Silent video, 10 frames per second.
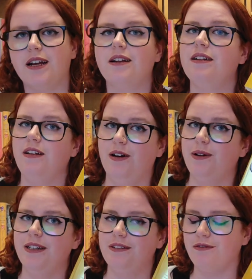and no, I
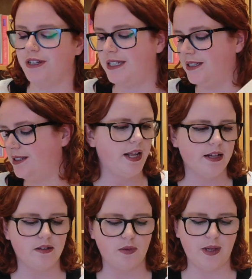didn't read it.
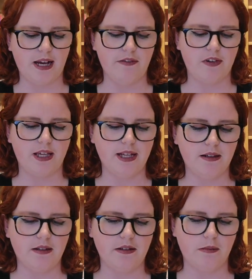Next we have
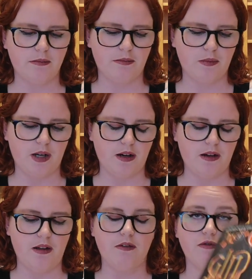Guild
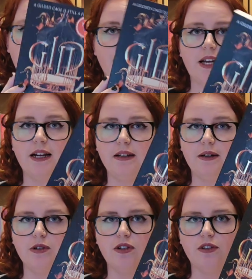by Raven Kennedy,
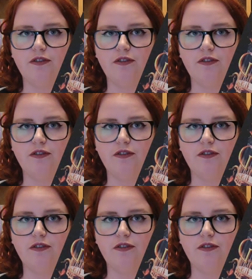which is the